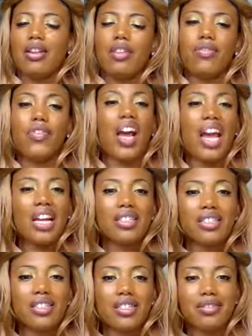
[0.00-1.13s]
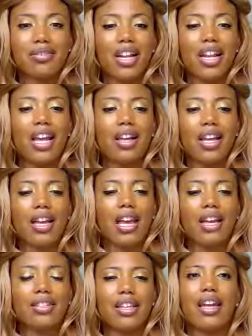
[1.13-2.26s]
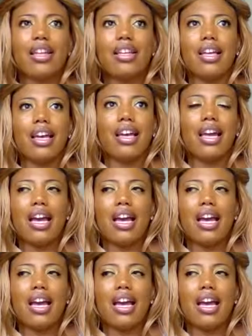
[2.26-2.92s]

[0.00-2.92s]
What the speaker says: feel anxious right now, like anxiety, like,